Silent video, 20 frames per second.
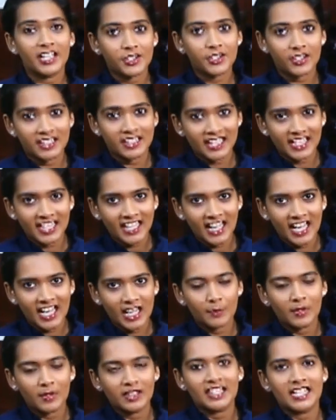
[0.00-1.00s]
and today
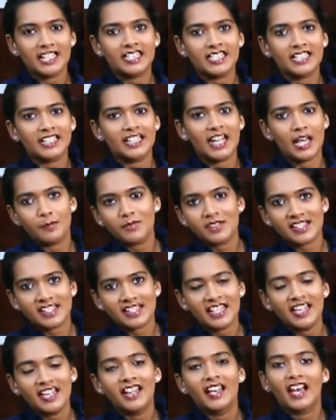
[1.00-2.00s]
I am at the Indian
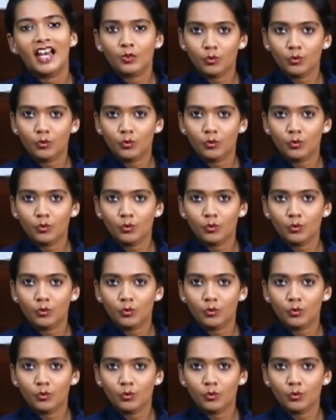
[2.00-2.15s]
Embassy